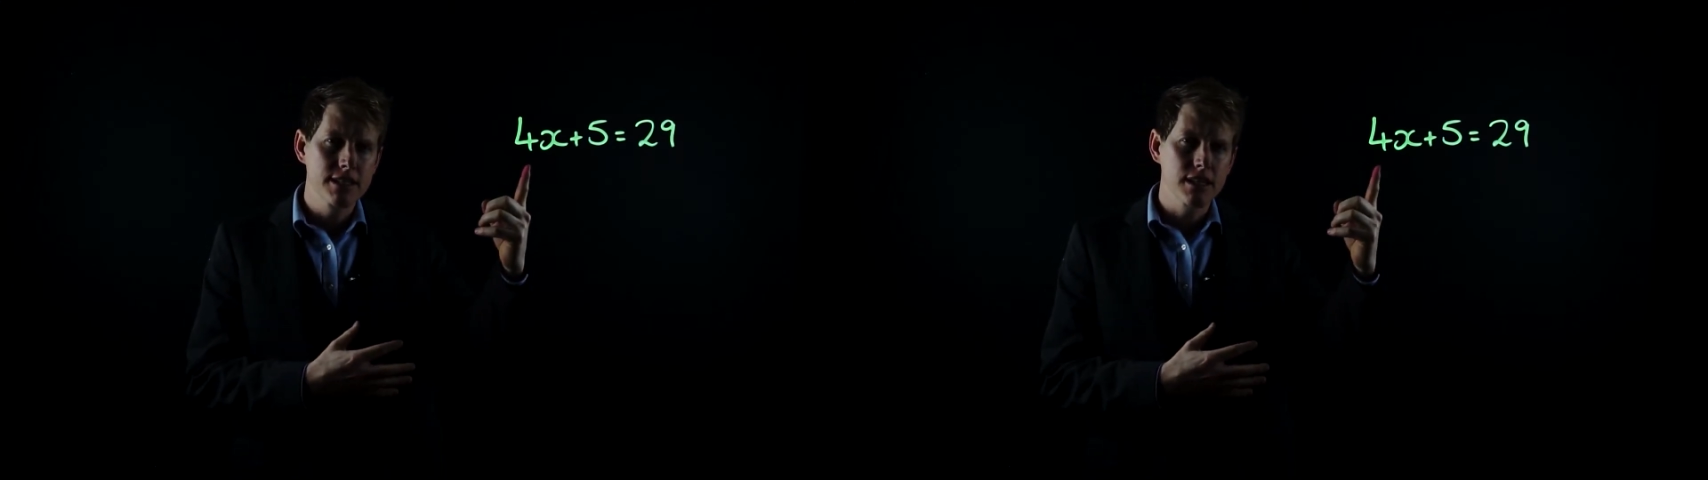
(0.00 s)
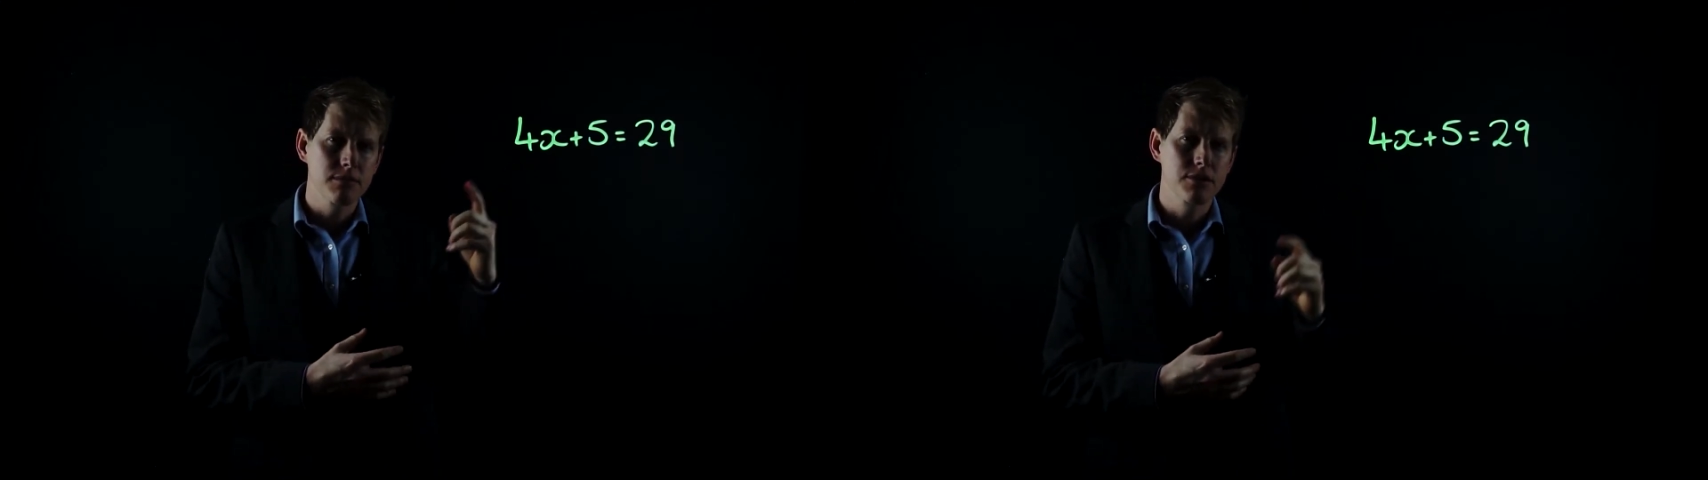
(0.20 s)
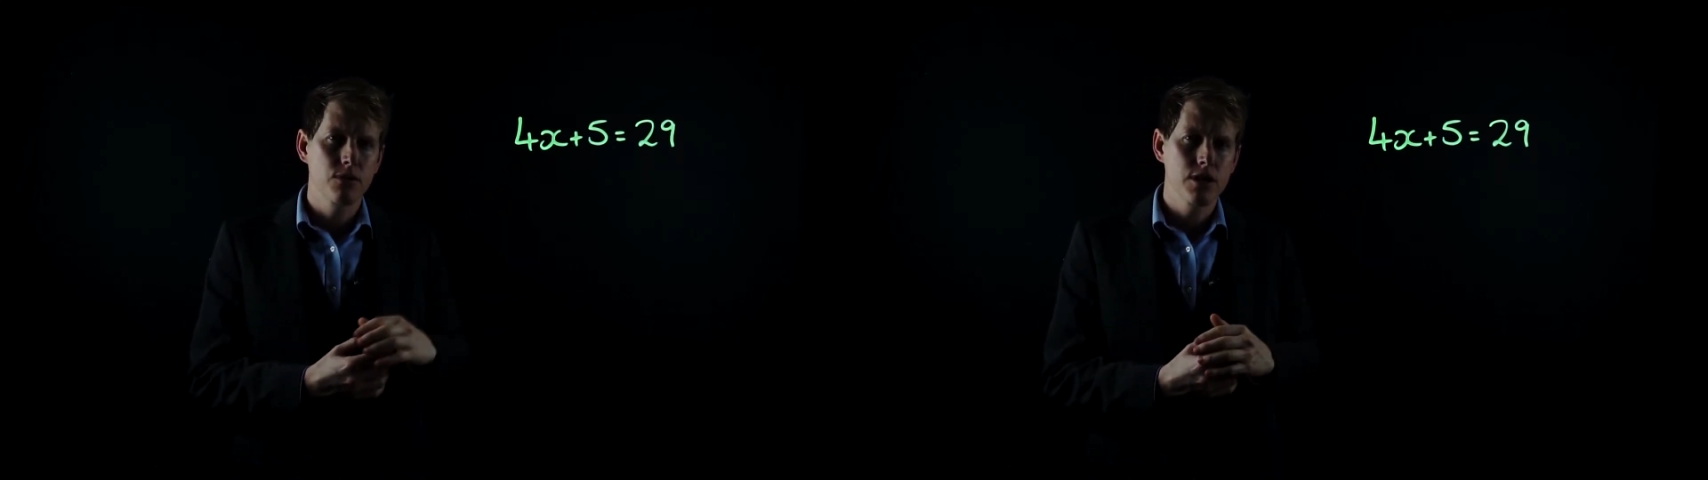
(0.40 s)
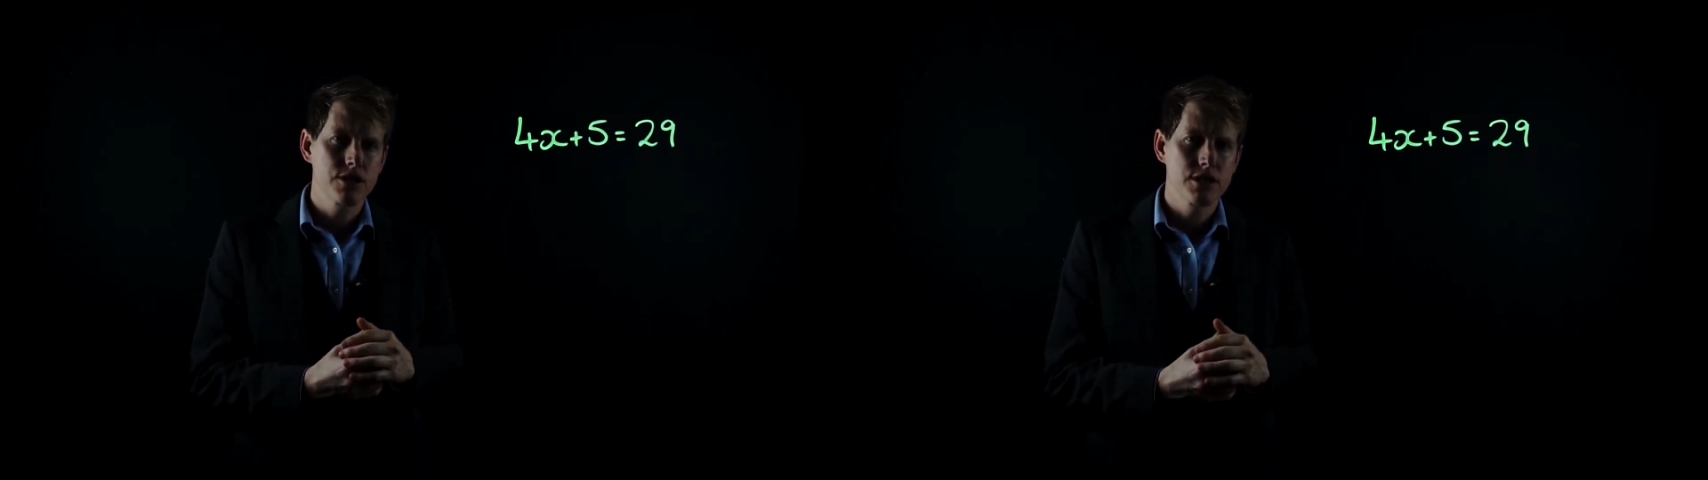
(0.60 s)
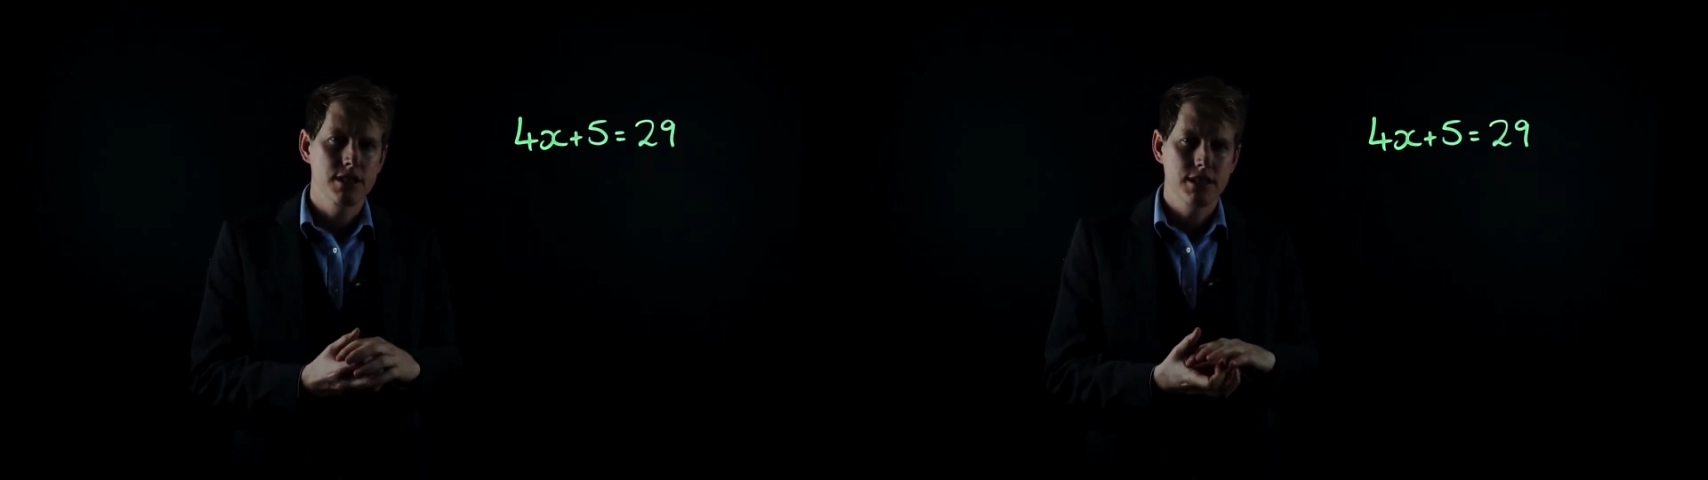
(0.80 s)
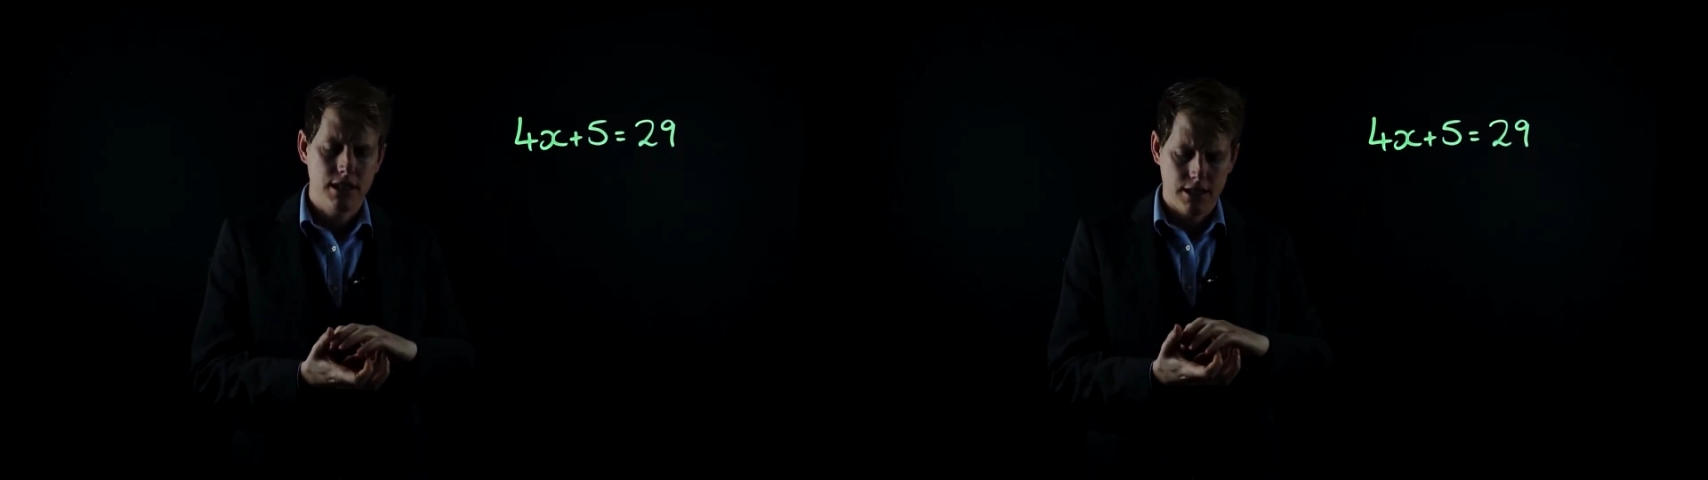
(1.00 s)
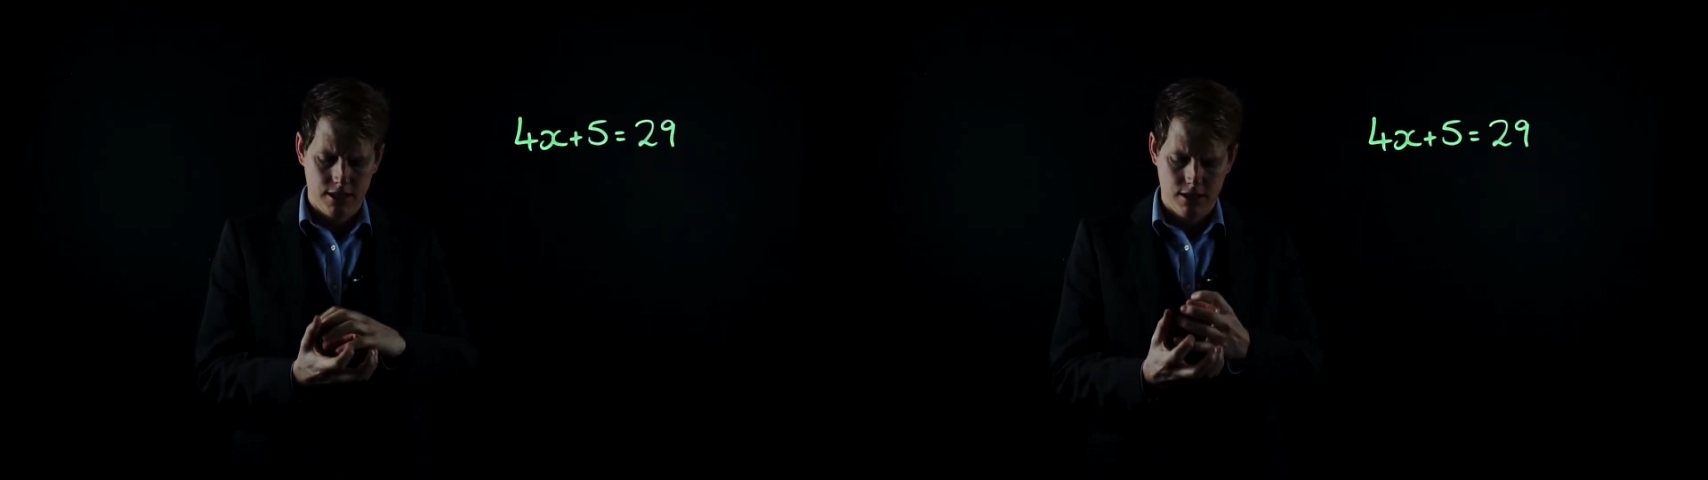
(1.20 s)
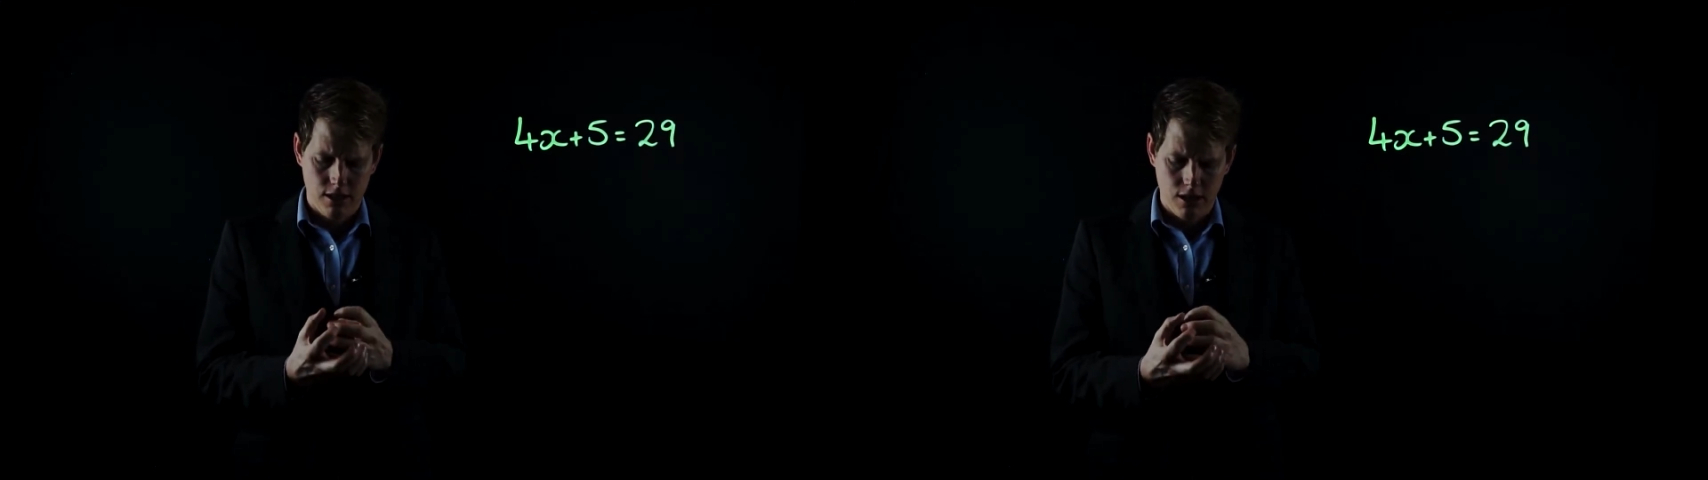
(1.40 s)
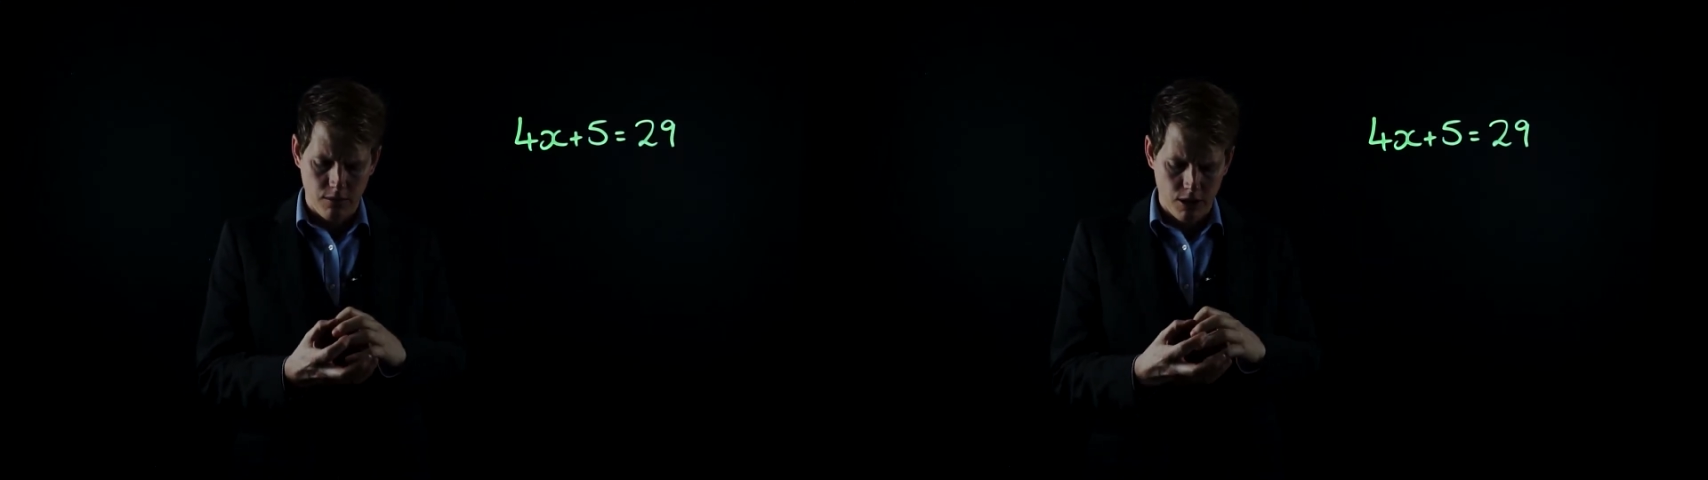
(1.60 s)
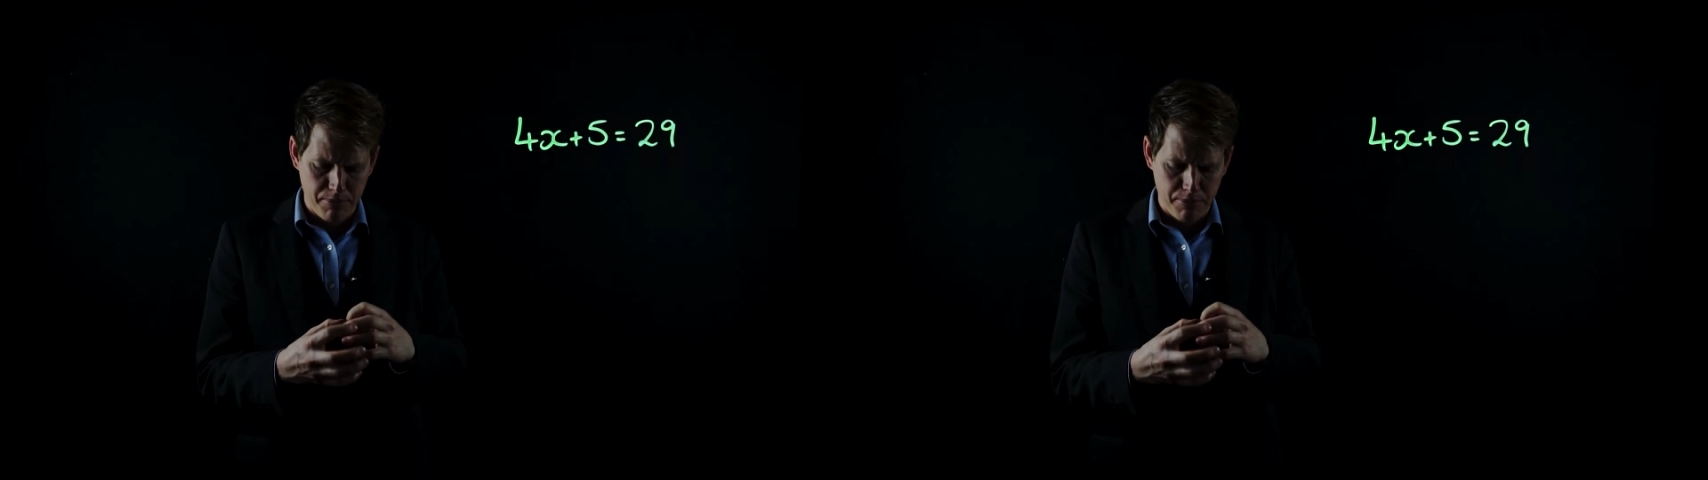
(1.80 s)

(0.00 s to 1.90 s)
types of questions as like a